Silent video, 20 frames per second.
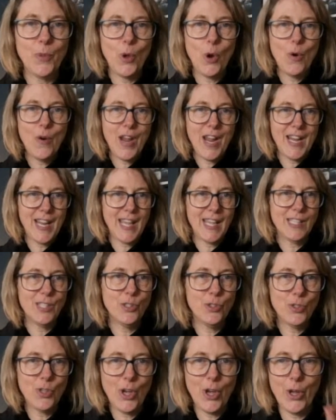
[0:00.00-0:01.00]
Alrighty,
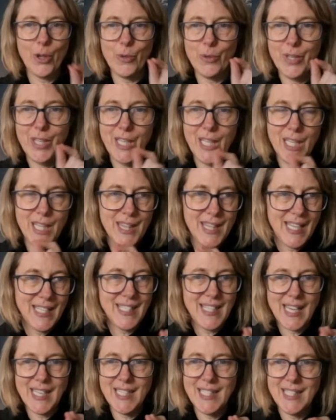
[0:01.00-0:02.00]
so this
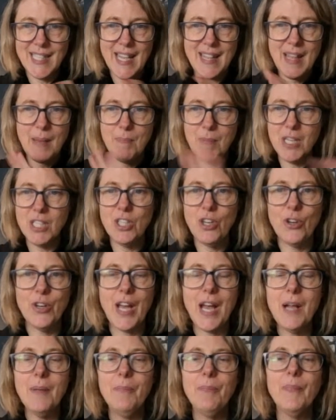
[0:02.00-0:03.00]
sentence here, they're much
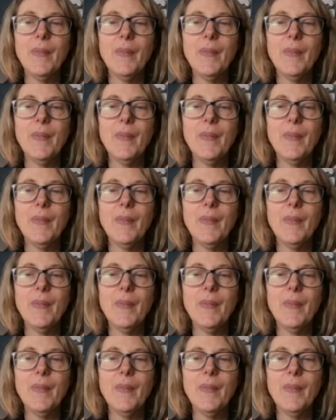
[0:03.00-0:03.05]
longer.